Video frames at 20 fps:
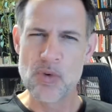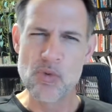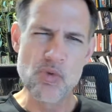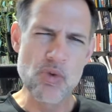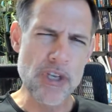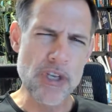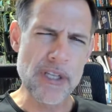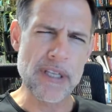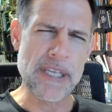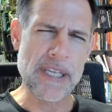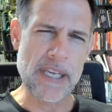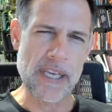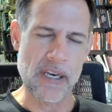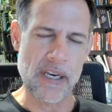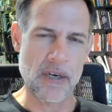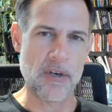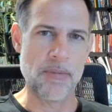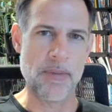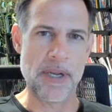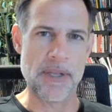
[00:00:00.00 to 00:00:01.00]
You really
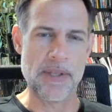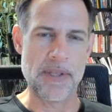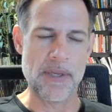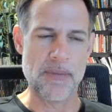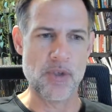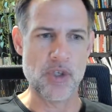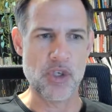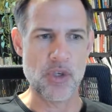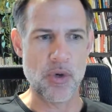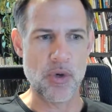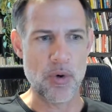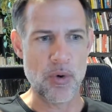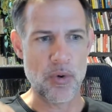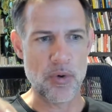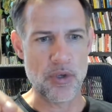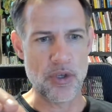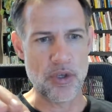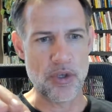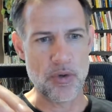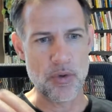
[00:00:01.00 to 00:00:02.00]
cared about them.
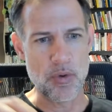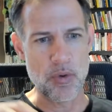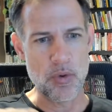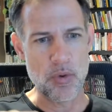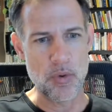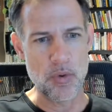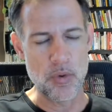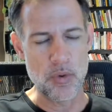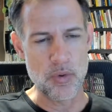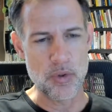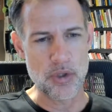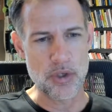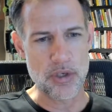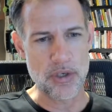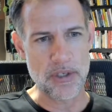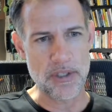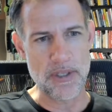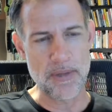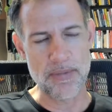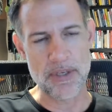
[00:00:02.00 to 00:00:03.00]
So you
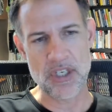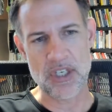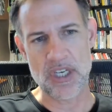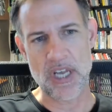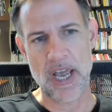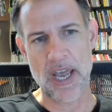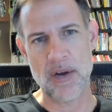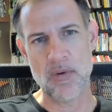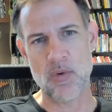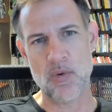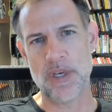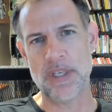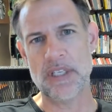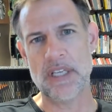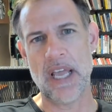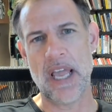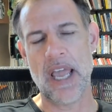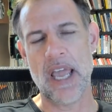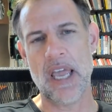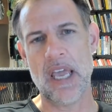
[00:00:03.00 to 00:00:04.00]
took them aside one
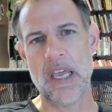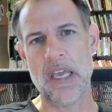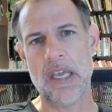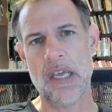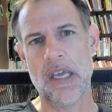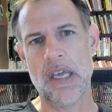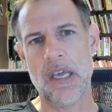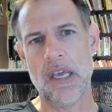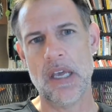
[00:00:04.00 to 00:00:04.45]
day